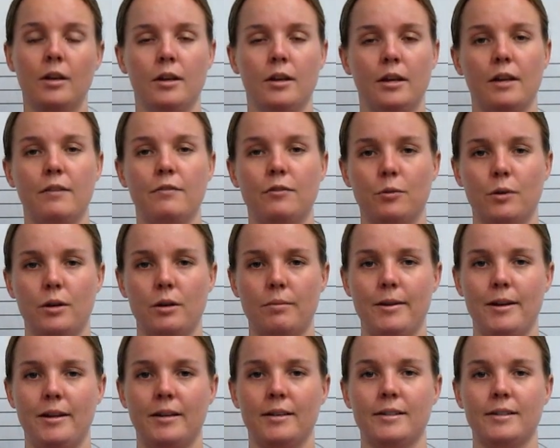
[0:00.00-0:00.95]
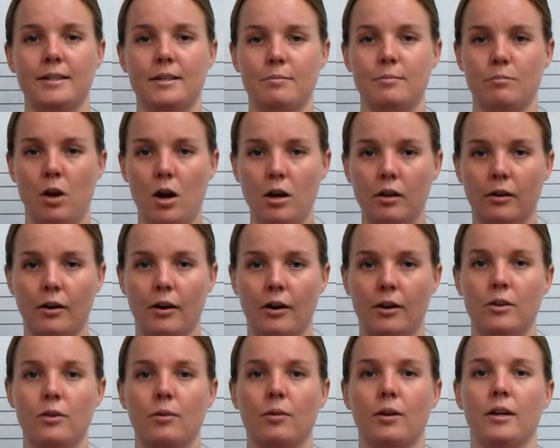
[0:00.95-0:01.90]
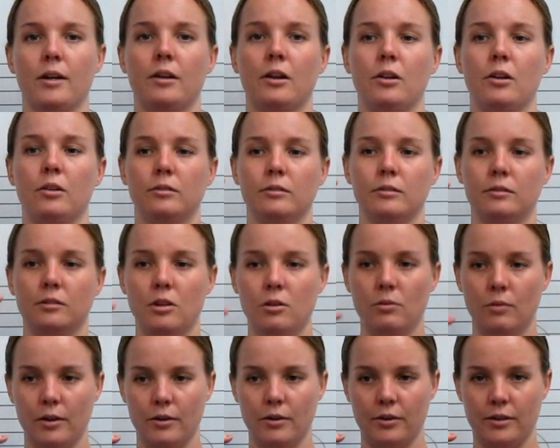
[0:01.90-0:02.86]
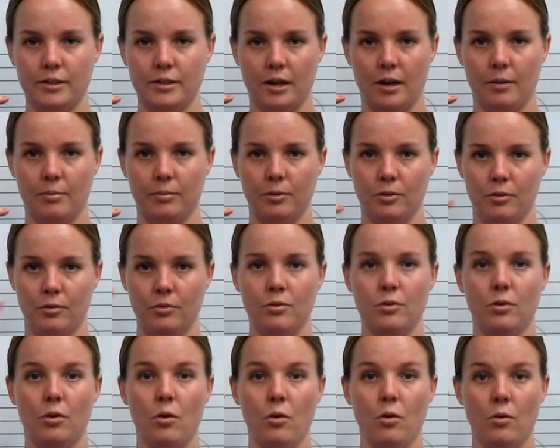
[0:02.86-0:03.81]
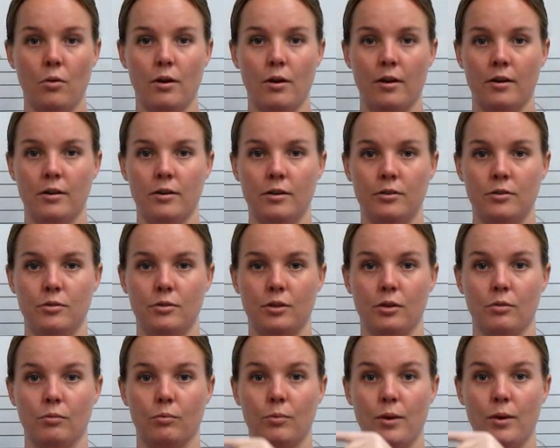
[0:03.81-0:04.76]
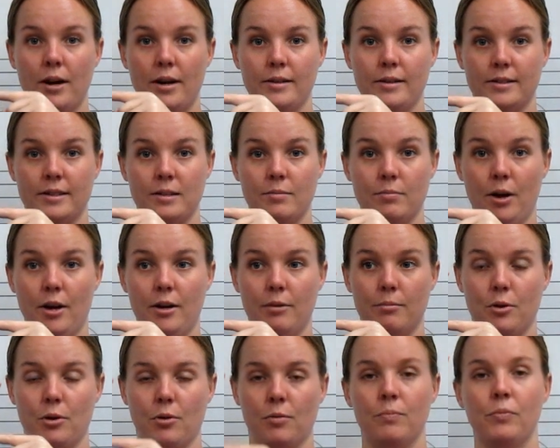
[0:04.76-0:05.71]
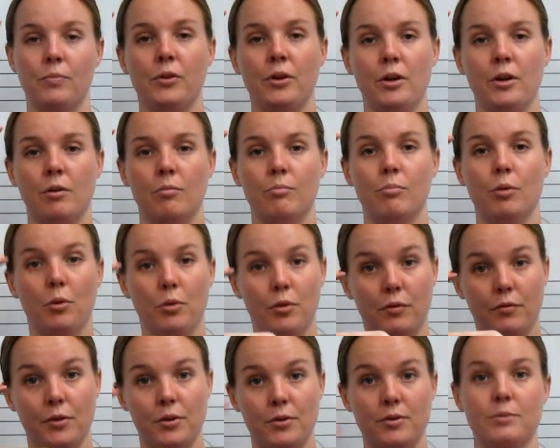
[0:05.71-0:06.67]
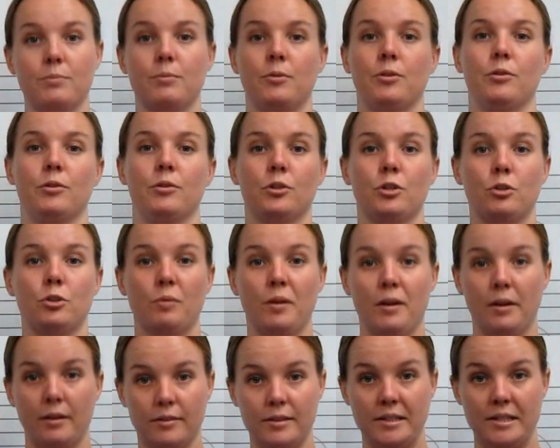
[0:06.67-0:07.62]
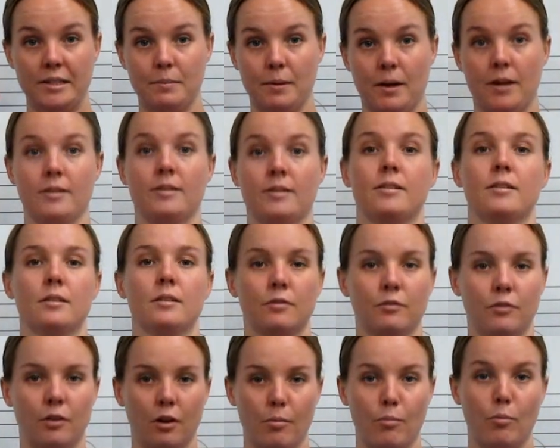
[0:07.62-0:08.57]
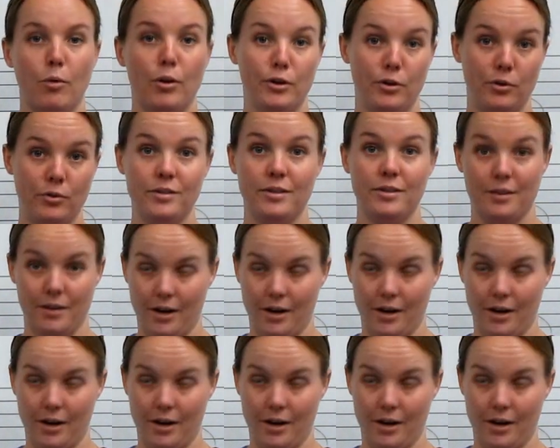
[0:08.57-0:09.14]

If you want to make it smaller, you can lower the top note or you can raise the bottom note. Both of those will shrink the space from one note to the